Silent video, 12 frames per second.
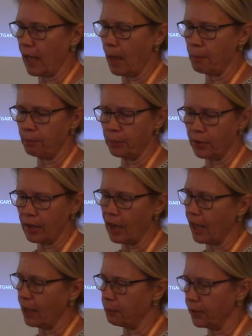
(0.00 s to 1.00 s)

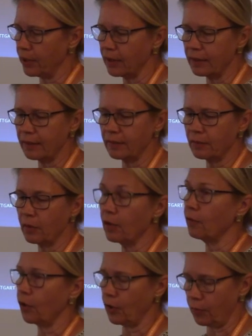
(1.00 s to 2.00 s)
appearance
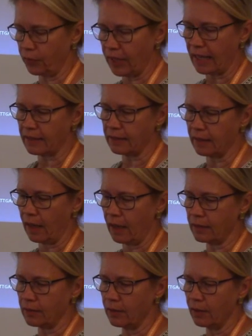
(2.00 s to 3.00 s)
for
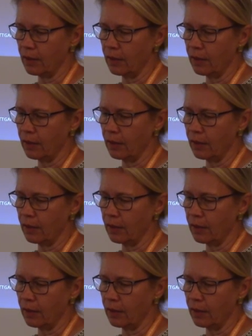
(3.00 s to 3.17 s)
textiles.